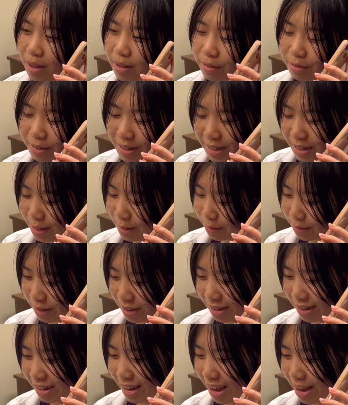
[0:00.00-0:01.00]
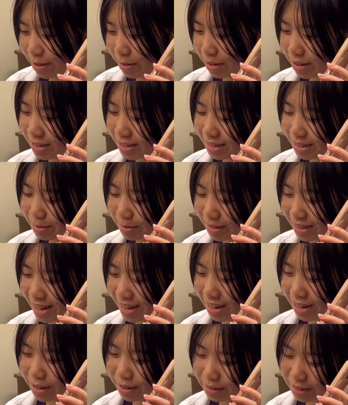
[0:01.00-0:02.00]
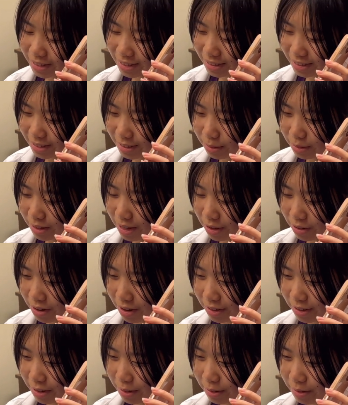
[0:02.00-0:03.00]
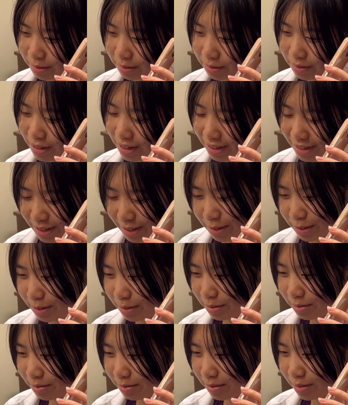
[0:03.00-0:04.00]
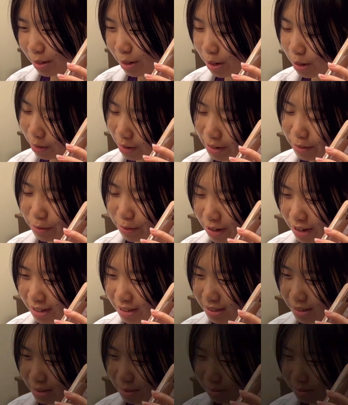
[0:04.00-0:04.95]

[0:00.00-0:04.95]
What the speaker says: Thank you for your kind words. I'm glad I could always count on you. Thank you. You're a great friend.